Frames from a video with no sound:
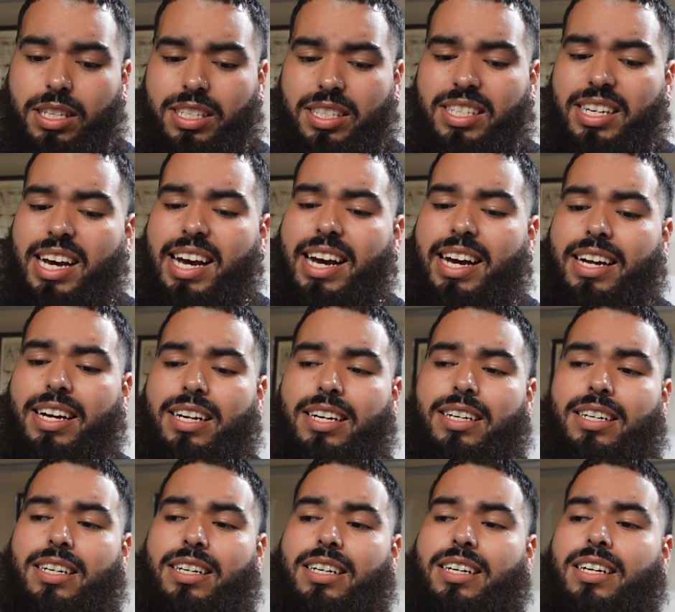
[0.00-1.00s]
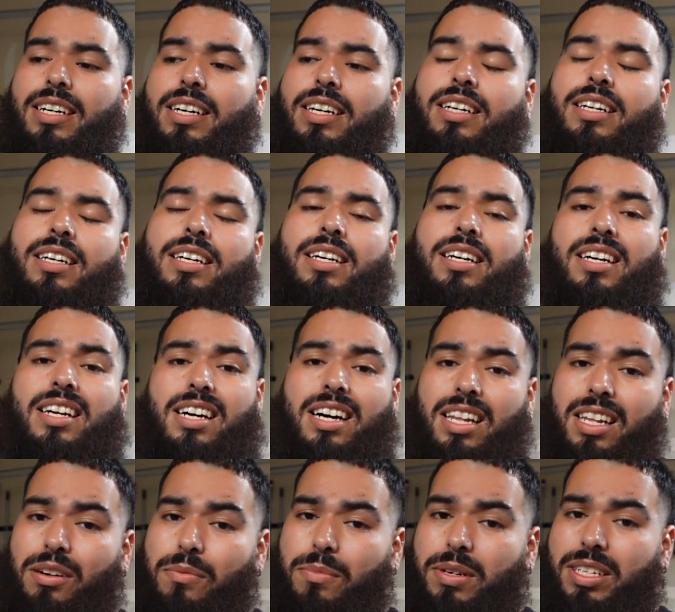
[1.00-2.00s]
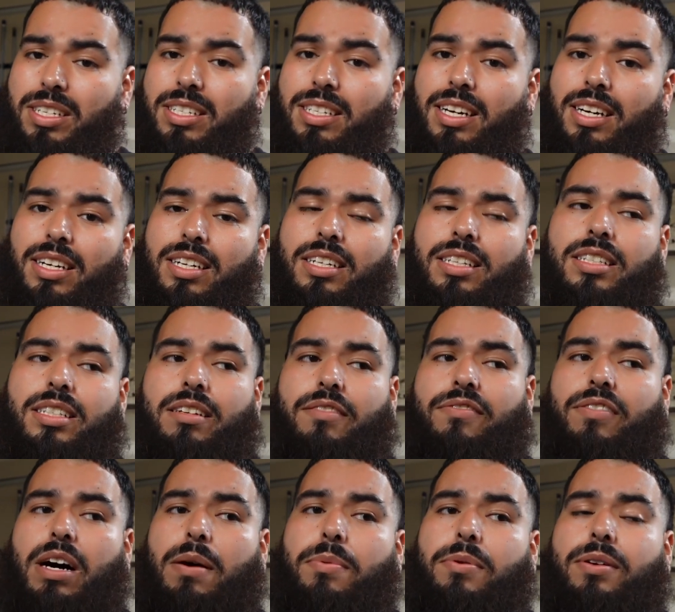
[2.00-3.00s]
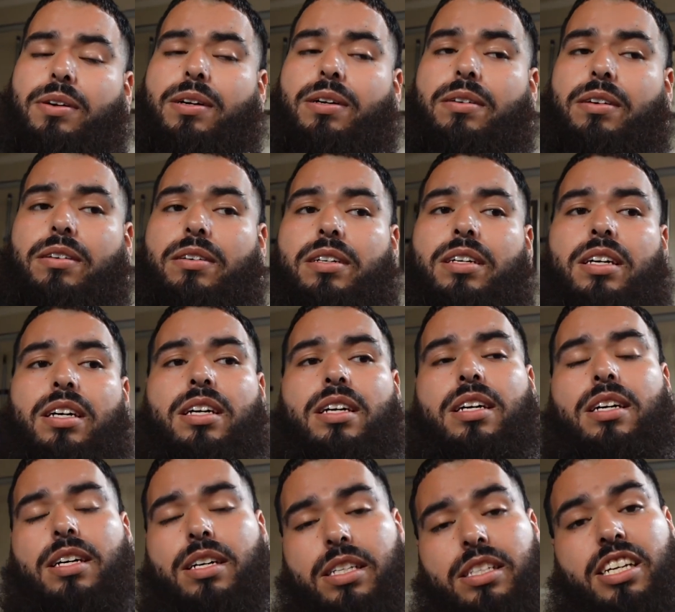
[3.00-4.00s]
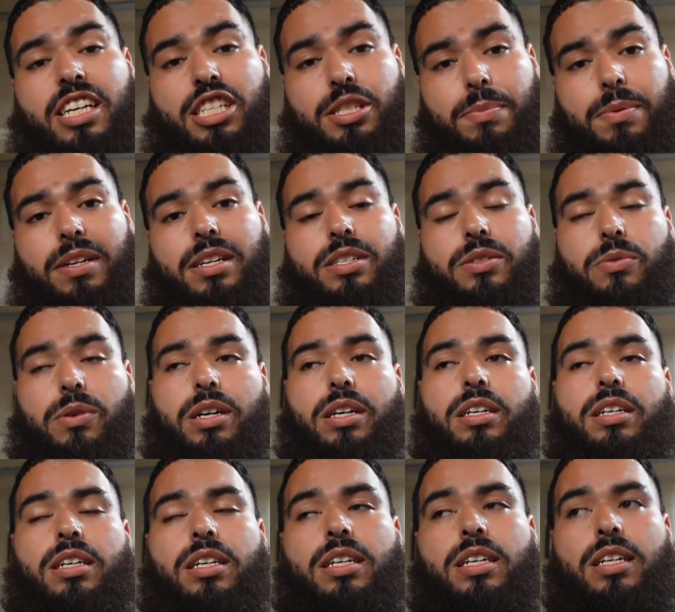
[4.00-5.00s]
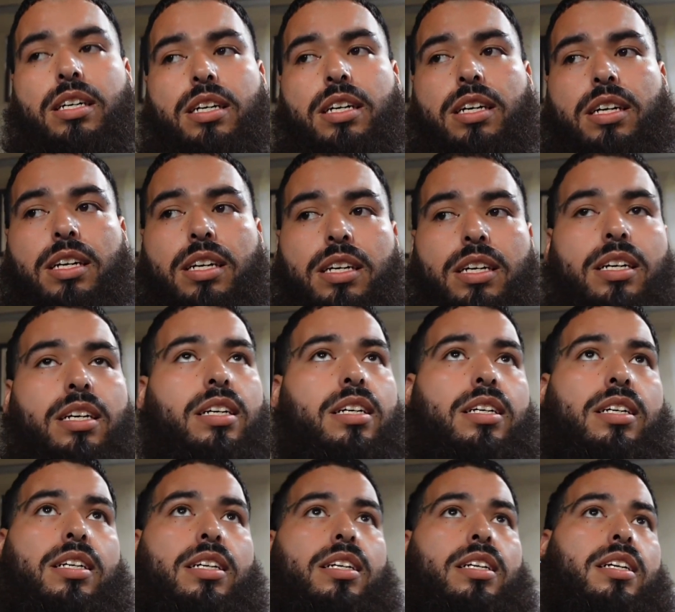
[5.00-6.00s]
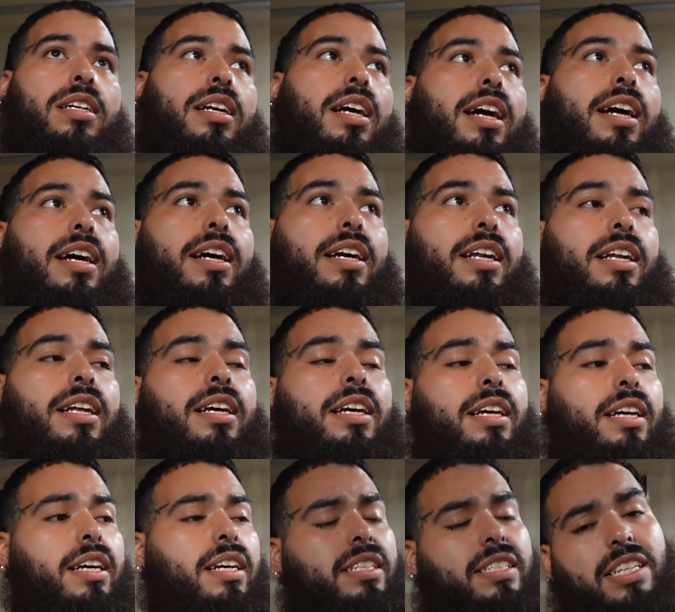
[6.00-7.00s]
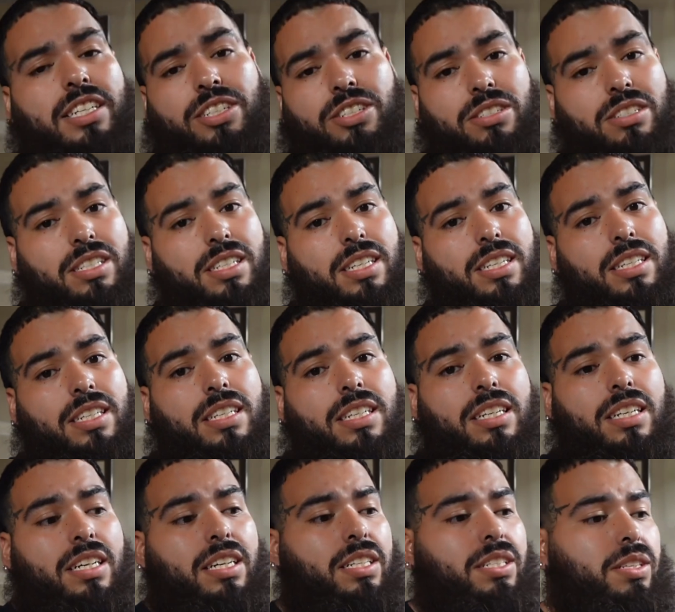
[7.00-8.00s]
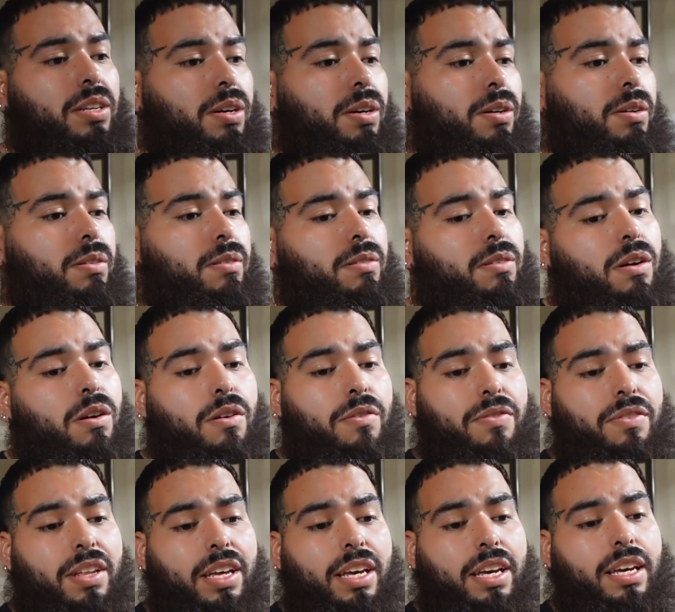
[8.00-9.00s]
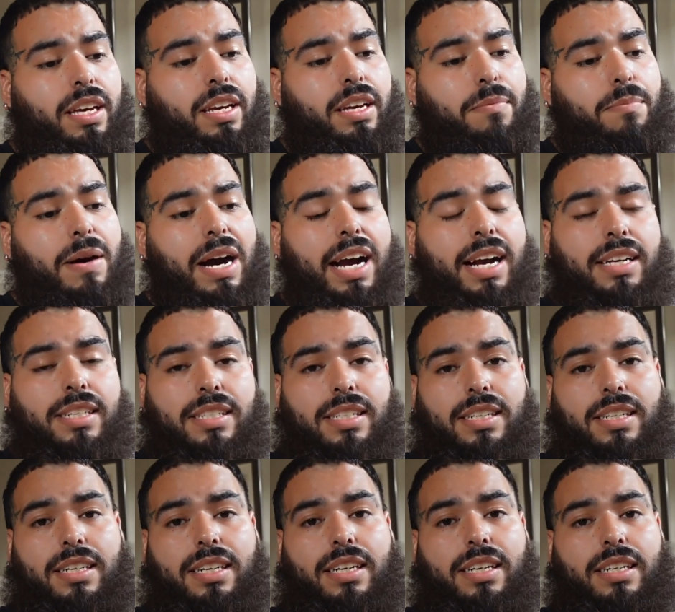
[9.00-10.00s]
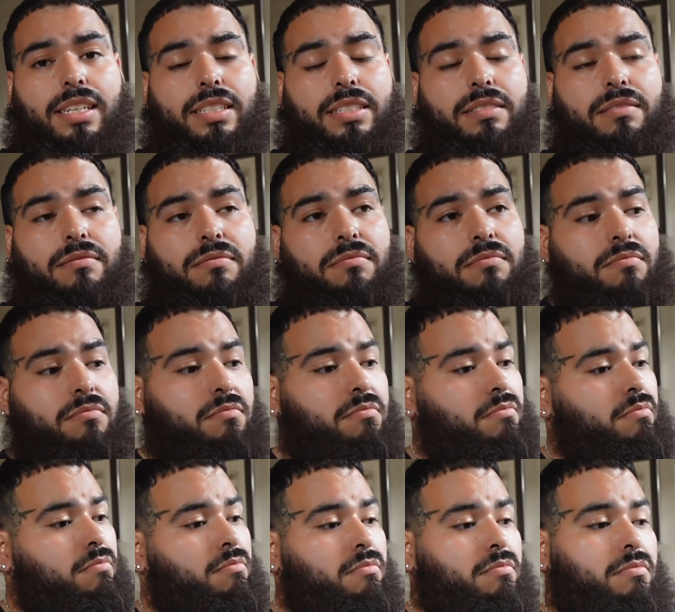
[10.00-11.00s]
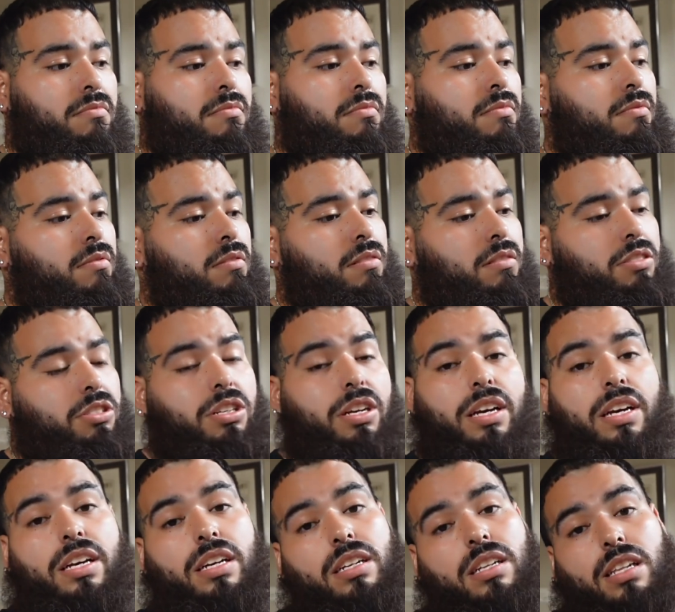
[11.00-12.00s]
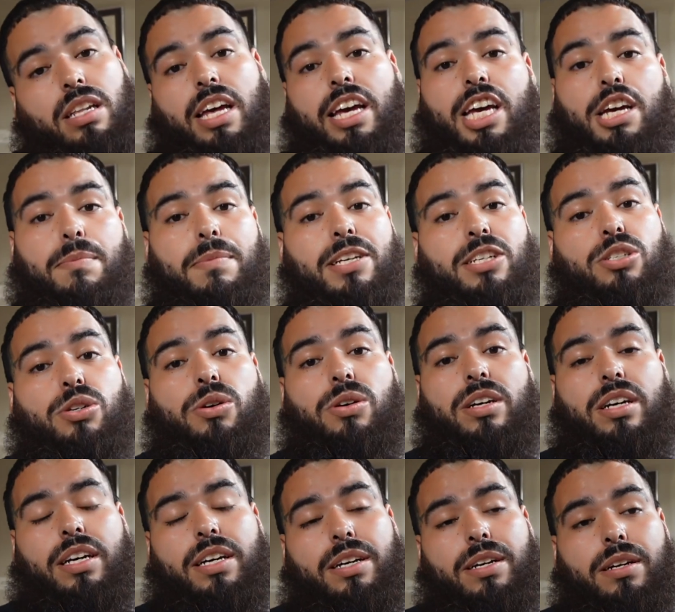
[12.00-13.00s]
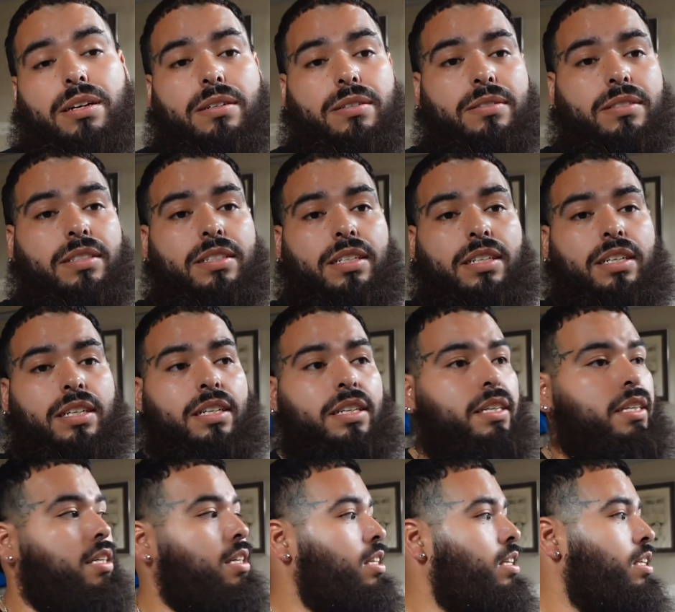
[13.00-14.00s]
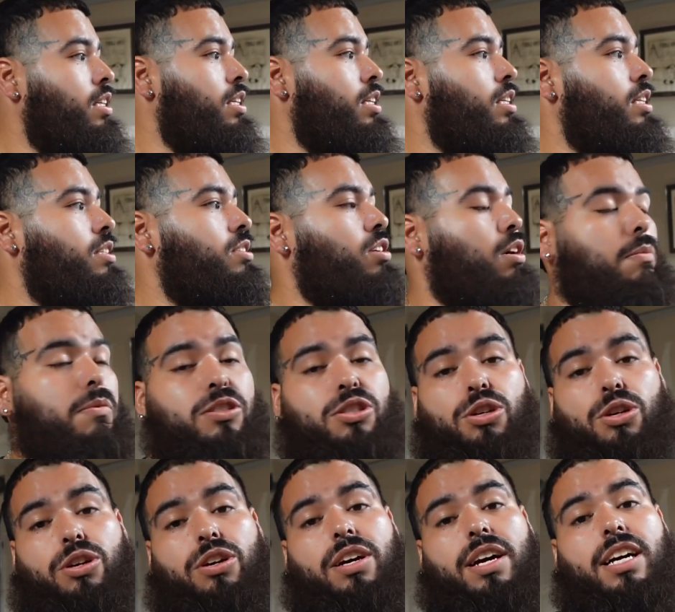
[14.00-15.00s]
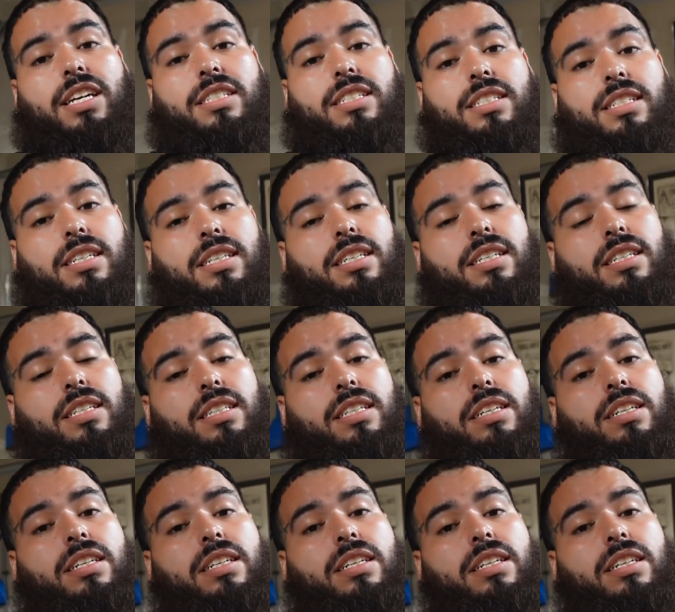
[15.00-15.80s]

10 color Mustang, the 5.0 10 speed as well, and he's interested in it. So hopefully he buys it and shit, let him enjoy it, you know. So I'm gonna show you guys the